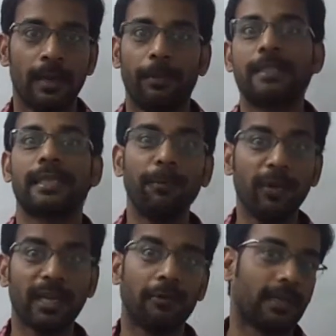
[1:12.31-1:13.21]
But
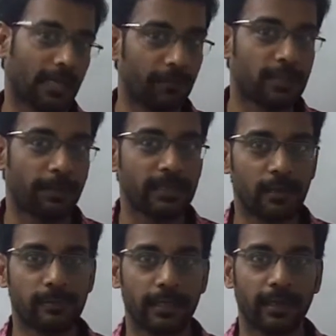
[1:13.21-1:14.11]
somewhere I will convince
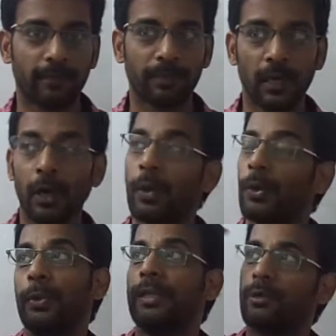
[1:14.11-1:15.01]
myself saying,
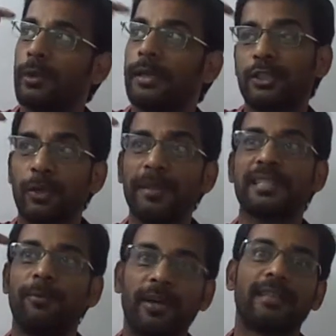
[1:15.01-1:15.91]
oh, it should be
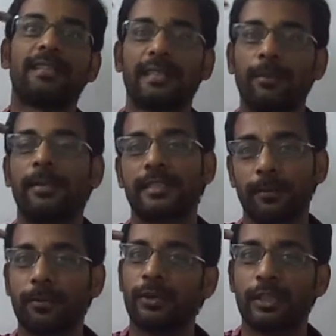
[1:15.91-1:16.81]
somewhere registered in my
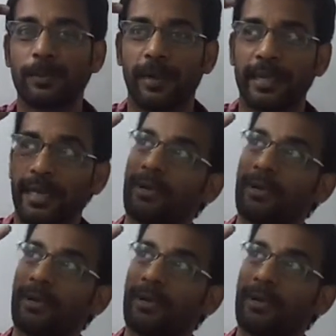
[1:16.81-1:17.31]
subconscious mind.